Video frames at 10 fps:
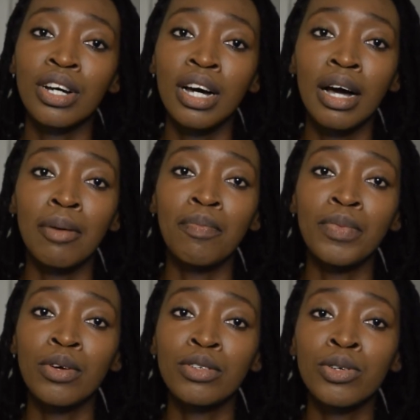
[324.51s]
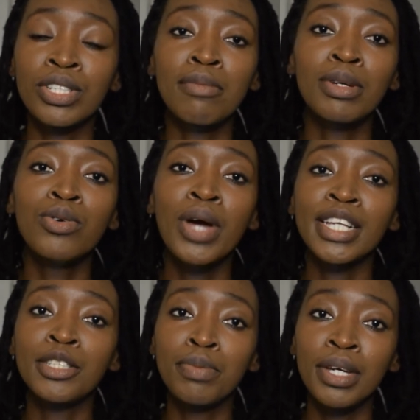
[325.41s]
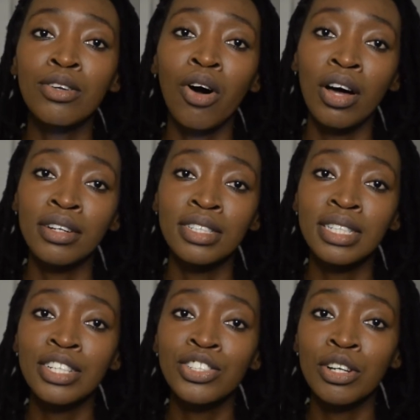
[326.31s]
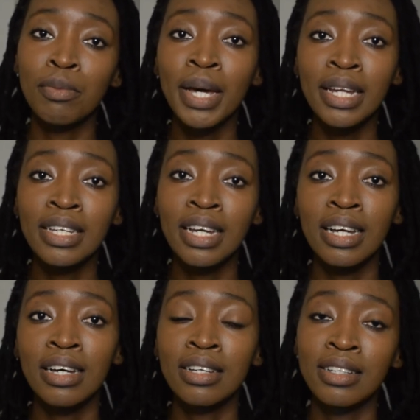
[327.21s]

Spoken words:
or somebody who has been on such a painkiller